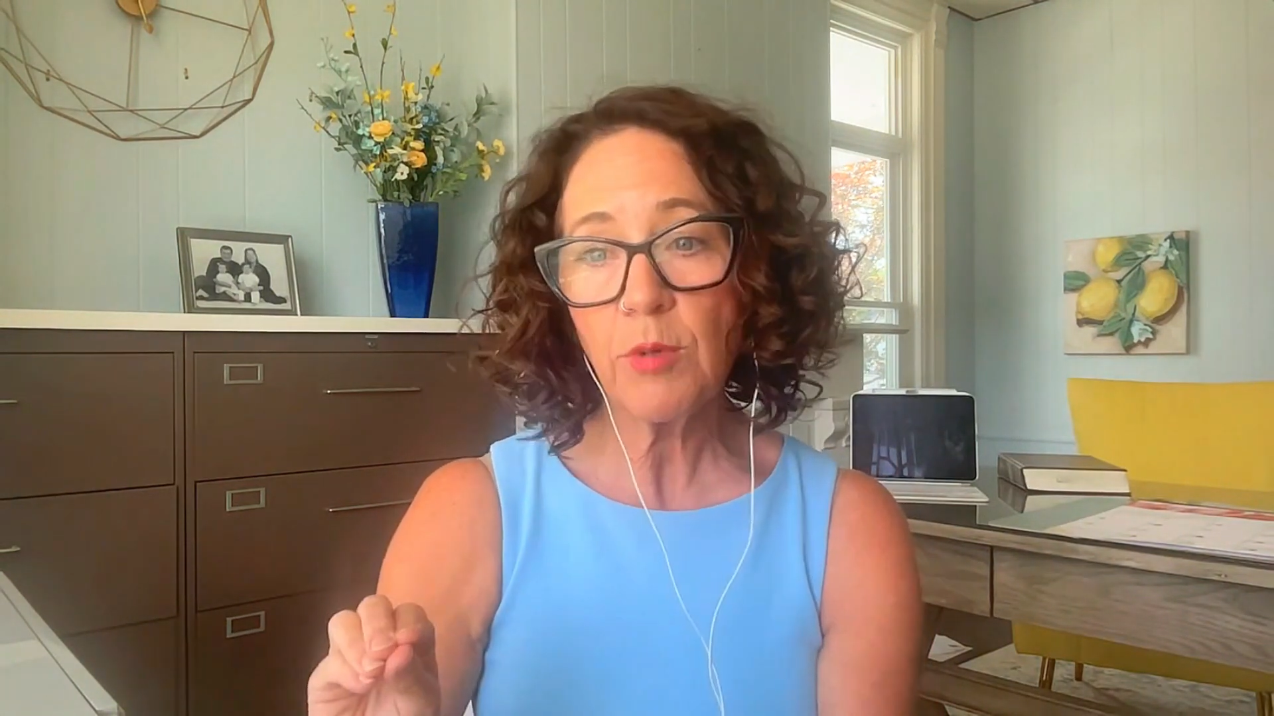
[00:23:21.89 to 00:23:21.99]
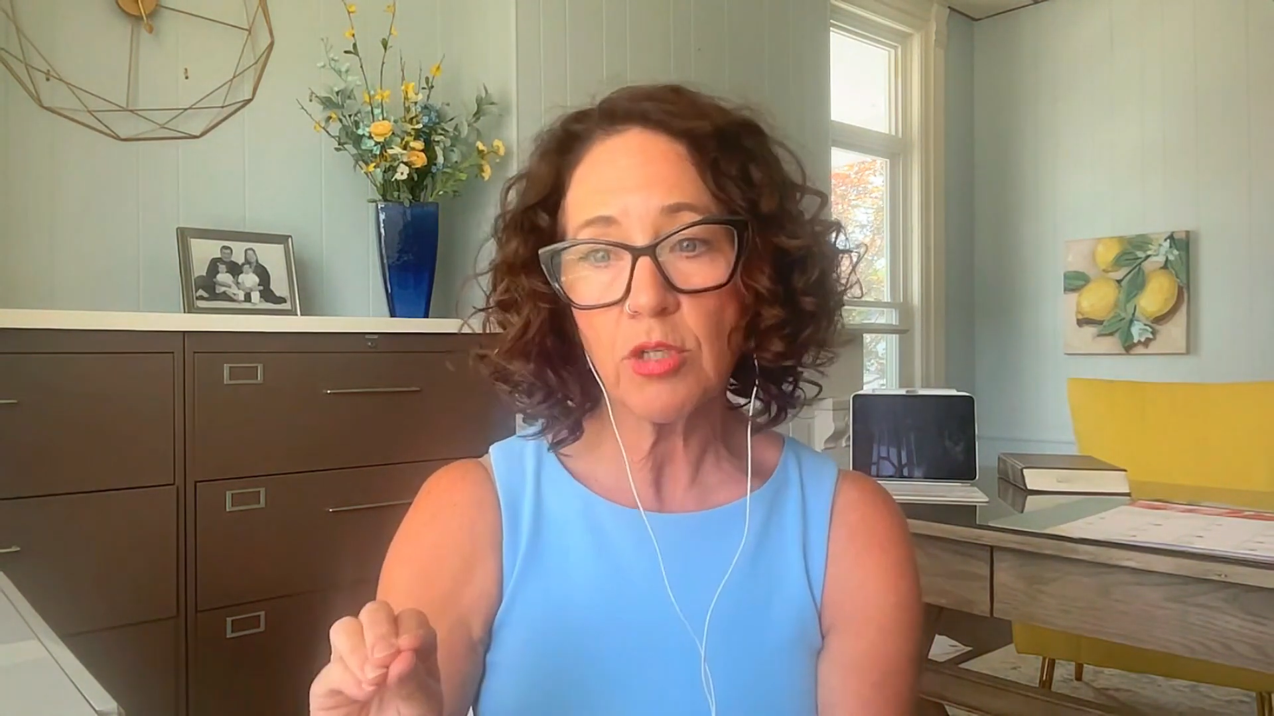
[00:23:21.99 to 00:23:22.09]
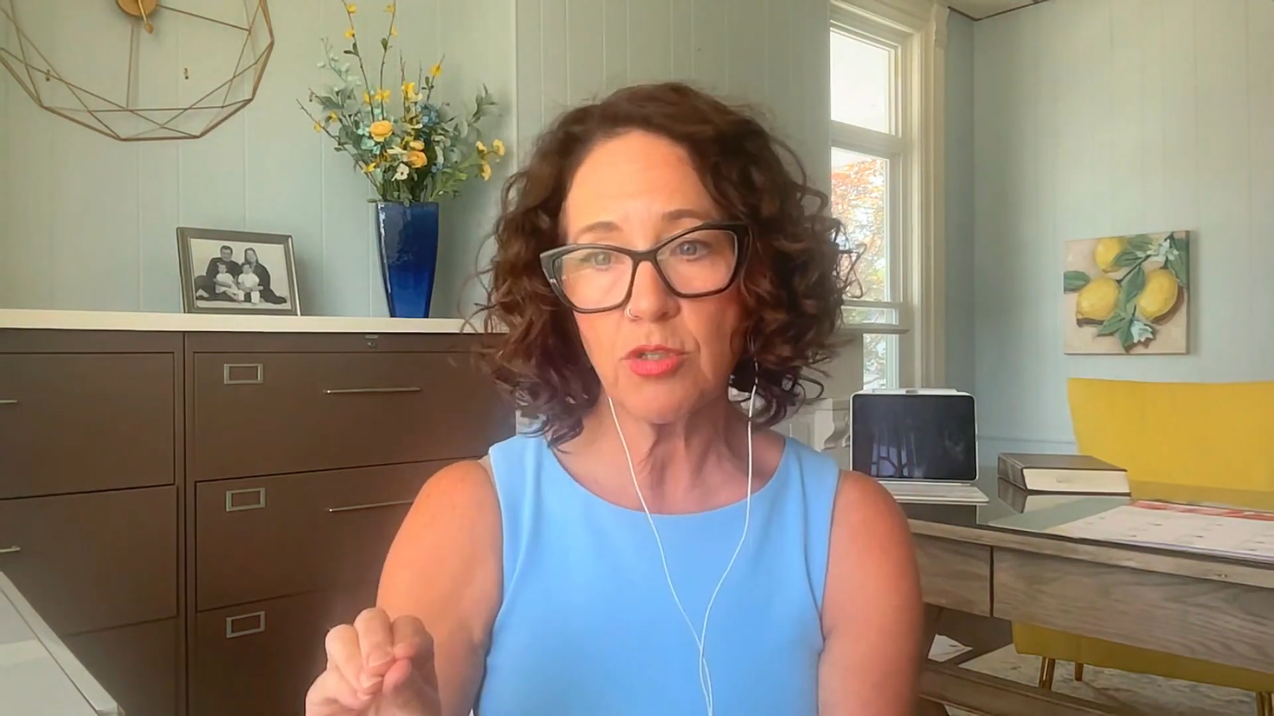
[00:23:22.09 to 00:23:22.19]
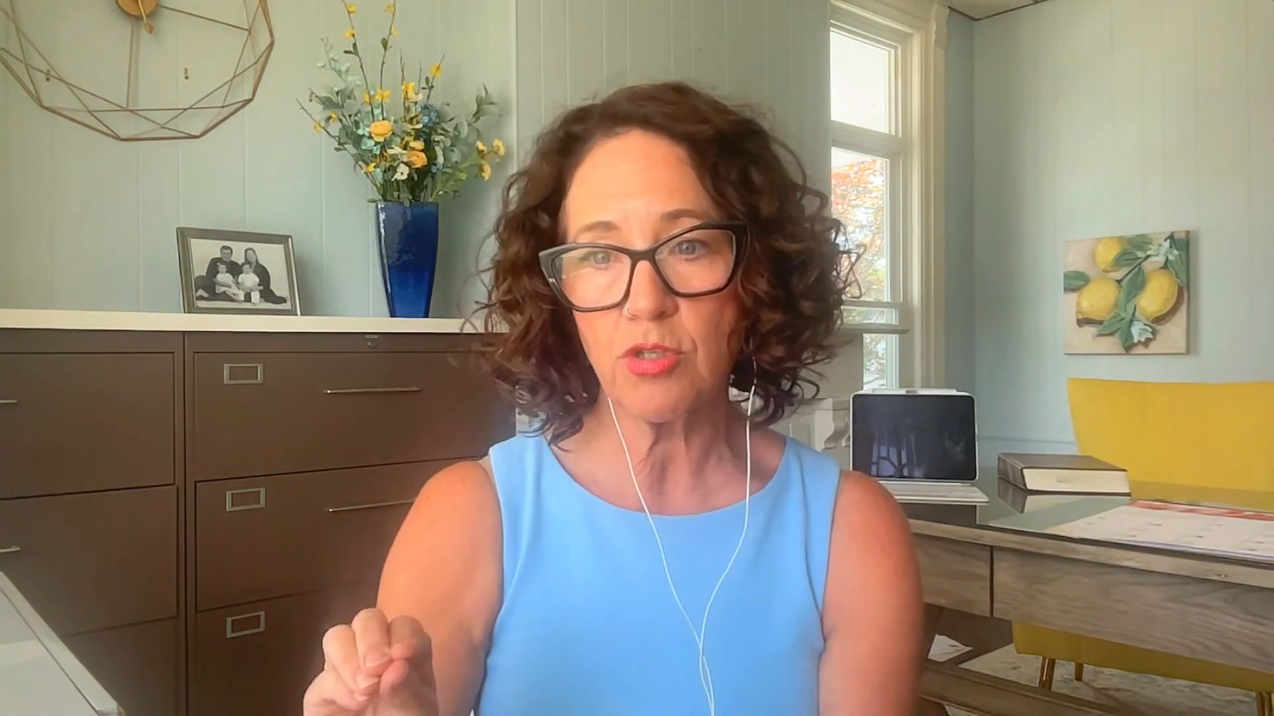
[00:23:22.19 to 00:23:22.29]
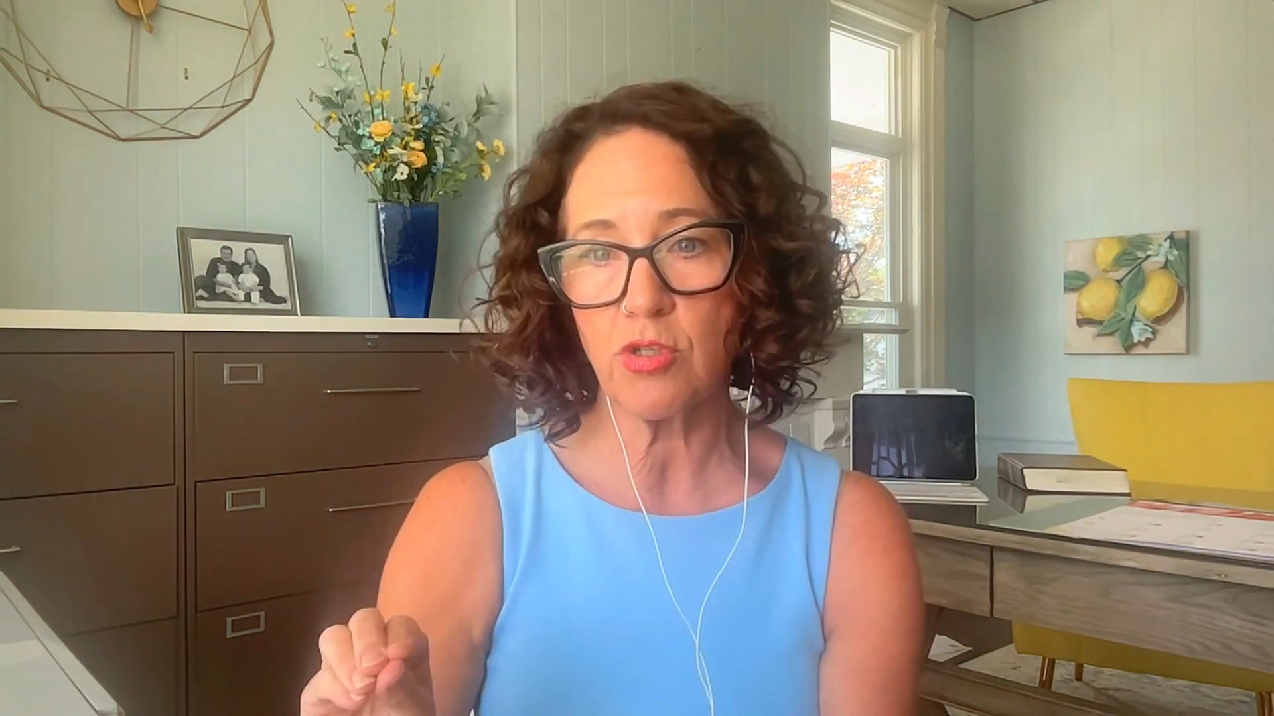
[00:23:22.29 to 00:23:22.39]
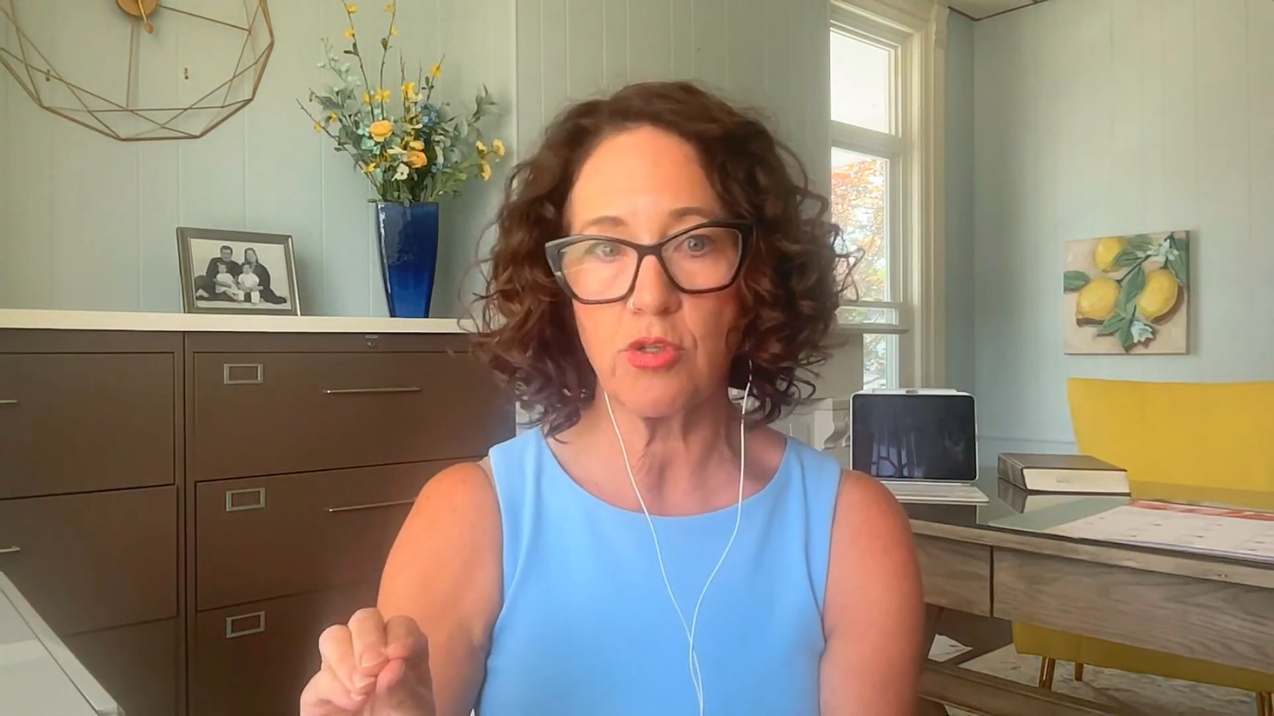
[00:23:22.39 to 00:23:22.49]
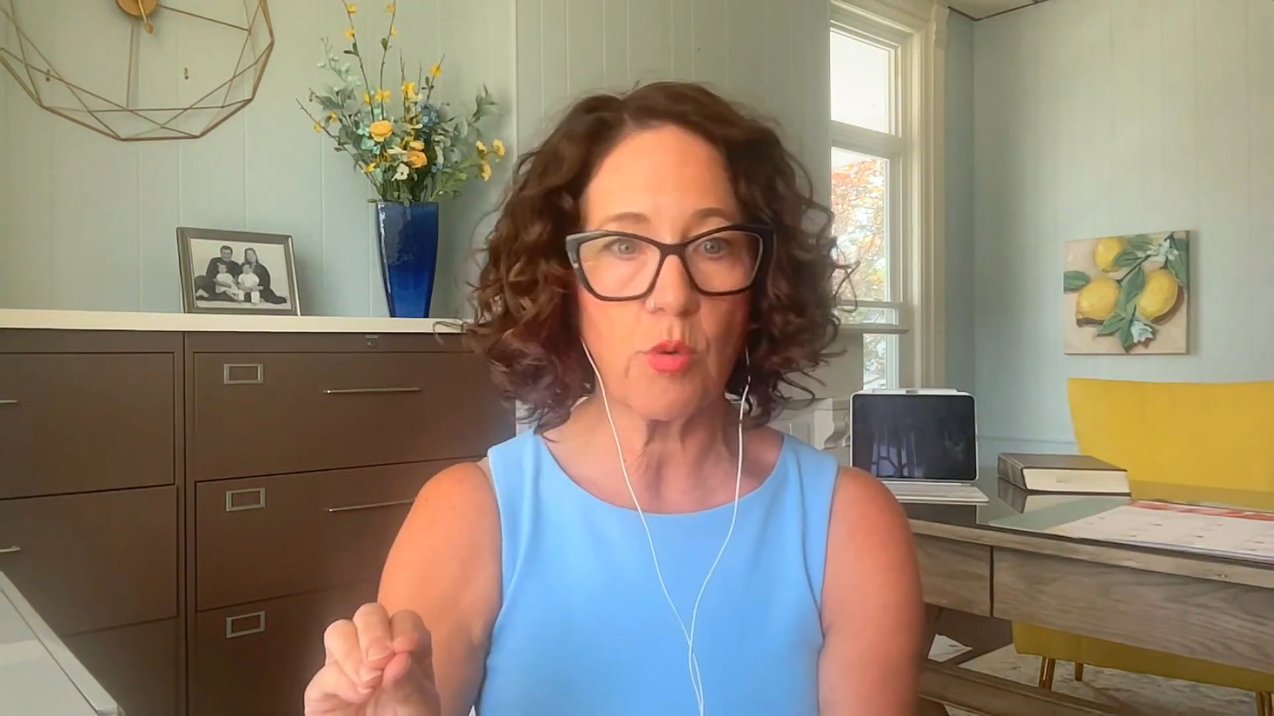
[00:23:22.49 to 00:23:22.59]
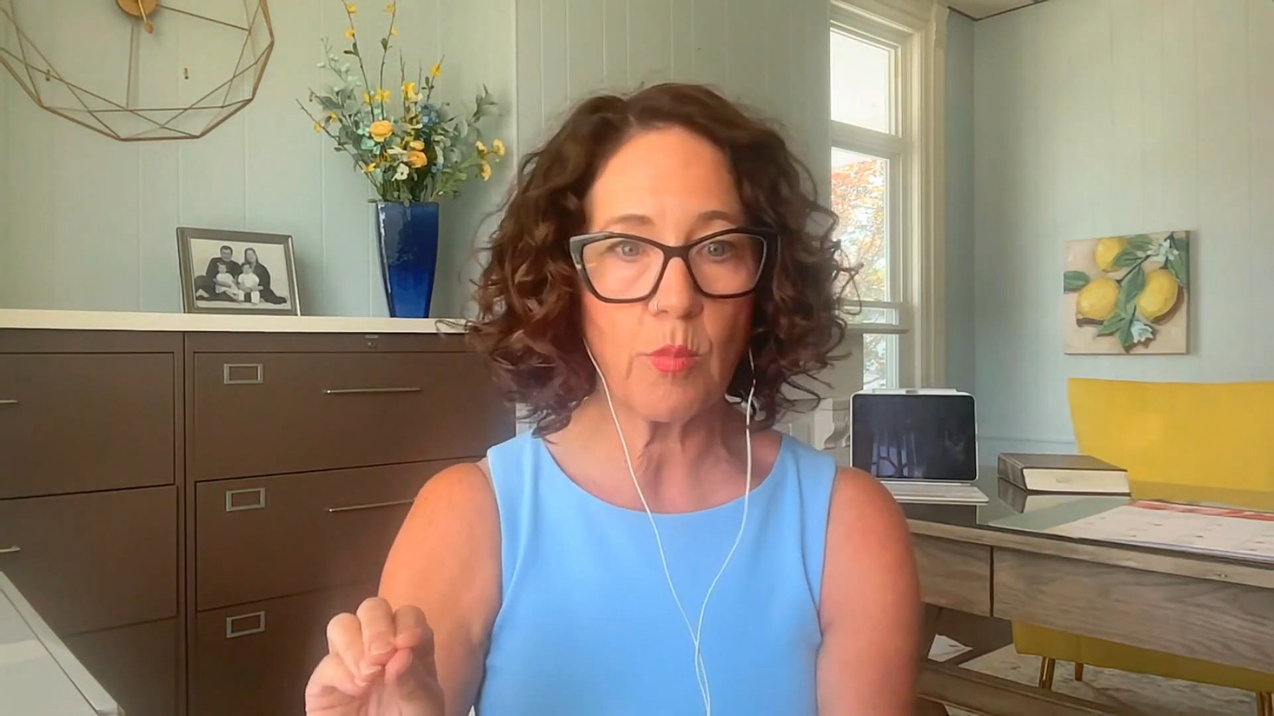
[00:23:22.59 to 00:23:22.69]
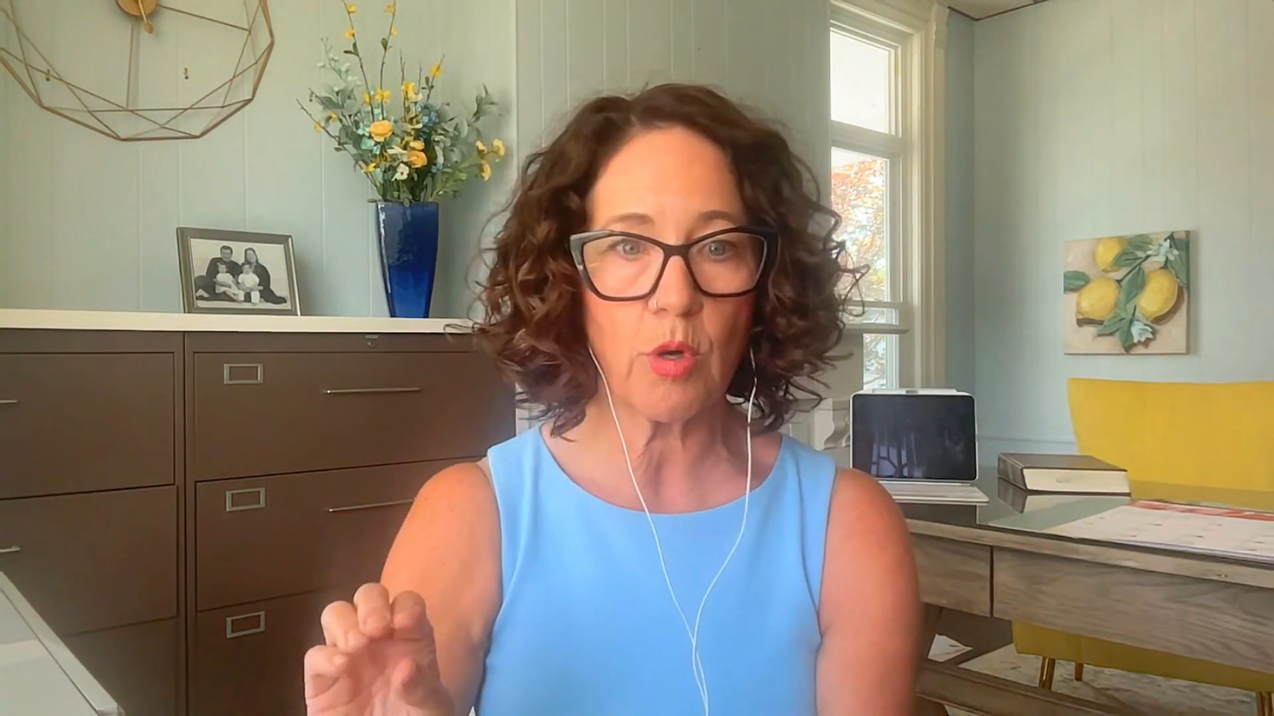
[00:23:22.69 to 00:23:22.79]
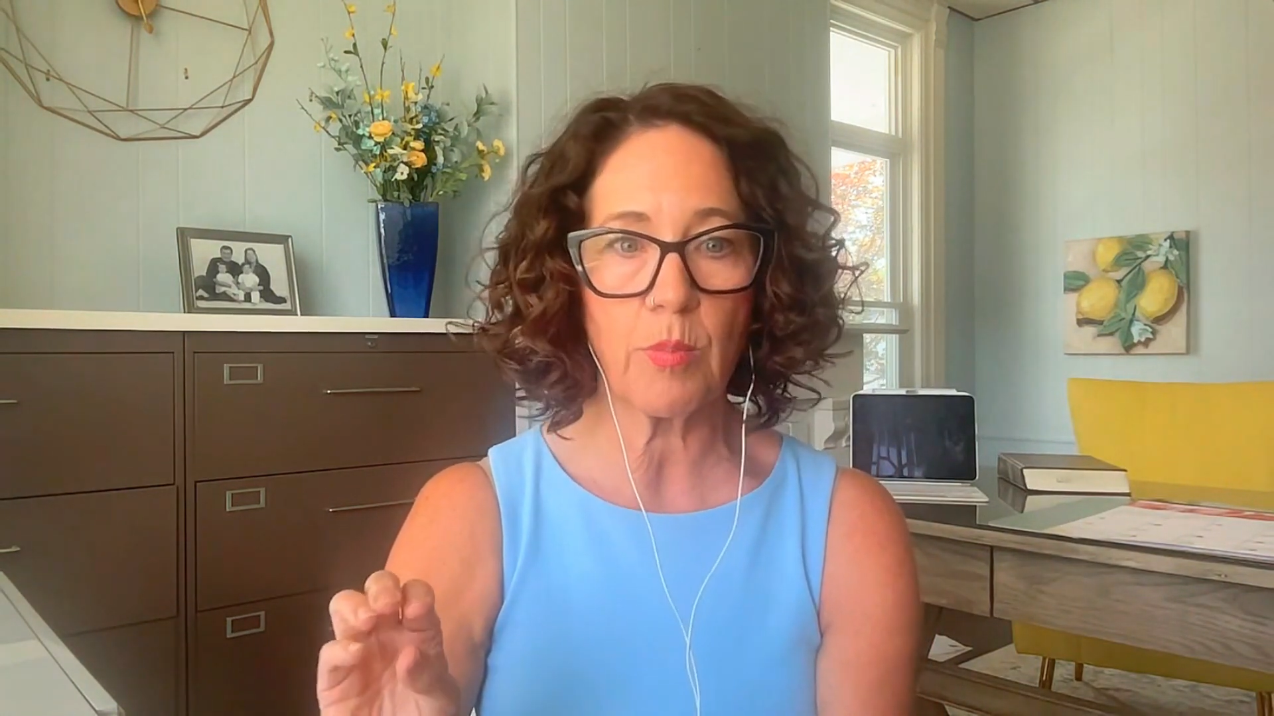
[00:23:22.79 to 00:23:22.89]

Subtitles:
consumer